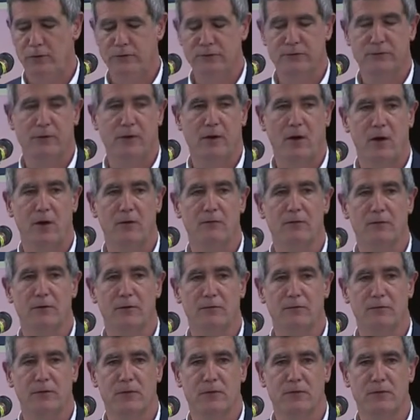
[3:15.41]
It's the Harvard
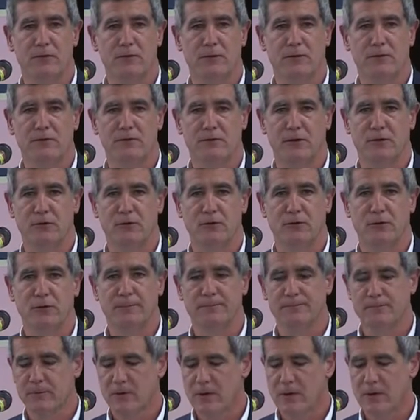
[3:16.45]
of the 13th century.